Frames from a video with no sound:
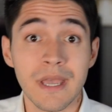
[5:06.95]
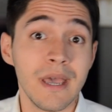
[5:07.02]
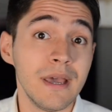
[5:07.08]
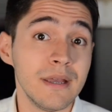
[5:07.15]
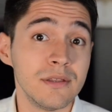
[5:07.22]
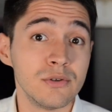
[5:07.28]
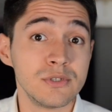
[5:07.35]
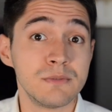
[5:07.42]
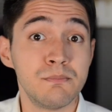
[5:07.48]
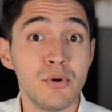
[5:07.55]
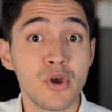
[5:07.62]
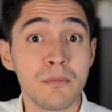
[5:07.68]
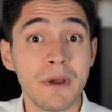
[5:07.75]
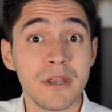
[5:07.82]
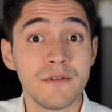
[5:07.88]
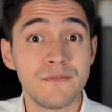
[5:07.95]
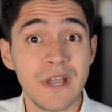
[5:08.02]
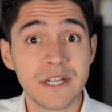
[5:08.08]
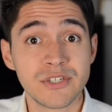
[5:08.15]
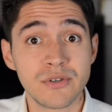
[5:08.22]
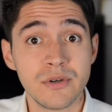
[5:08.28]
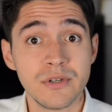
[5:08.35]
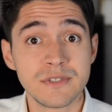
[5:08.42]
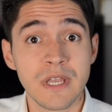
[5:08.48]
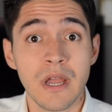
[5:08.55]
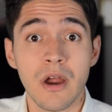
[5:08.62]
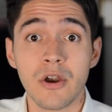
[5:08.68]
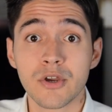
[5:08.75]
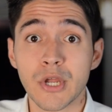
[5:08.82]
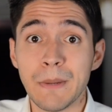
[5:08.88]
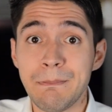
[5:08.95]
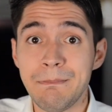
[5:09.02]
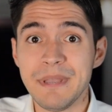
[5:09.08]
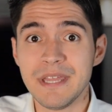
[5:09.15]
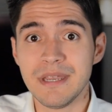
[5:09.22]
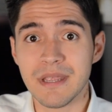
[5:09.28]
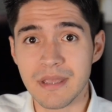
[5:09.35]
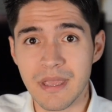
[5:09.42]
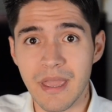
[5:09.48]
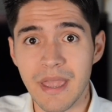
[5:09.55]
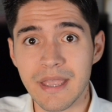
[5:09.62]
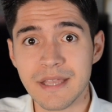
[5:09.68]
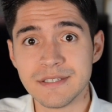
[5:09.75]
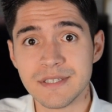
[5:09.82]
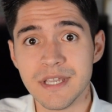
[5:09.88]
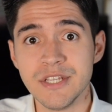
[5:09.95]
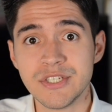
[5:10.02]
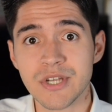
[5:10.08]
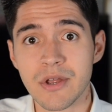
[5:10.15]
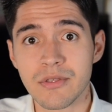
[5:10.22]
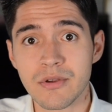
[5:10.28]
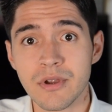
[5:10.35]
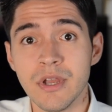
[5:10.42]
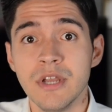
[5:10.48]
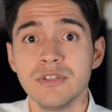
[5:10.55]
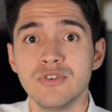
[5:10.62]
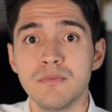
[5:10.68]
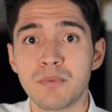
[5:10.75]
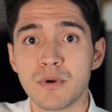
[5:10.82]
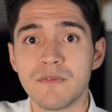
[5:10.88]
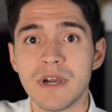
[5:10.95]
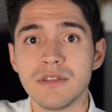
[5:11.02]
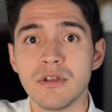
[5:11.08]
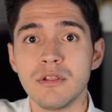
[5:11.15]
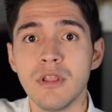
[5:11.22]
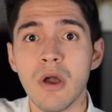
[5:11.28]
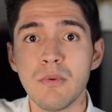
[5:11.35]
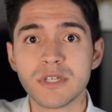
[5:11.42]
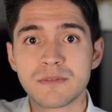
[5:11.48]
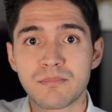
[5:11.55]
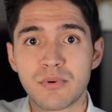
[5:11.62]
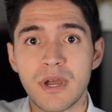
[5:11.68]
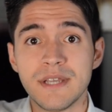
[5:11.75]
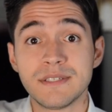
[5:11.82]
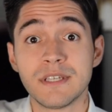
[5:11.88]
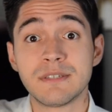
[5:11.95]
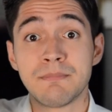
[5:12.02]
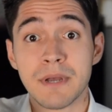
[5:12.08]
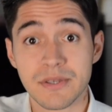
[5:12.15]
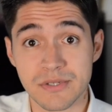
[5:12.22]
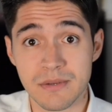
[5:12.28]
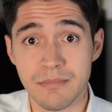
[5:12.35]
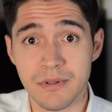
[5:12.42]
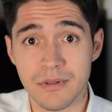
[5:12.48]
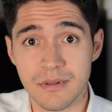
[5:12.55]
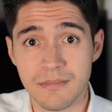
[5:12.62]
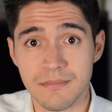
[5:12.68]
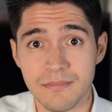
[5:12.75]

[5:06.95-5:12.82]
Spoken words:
and those book manufacturers are competing against each other to provide the lowest price as possible.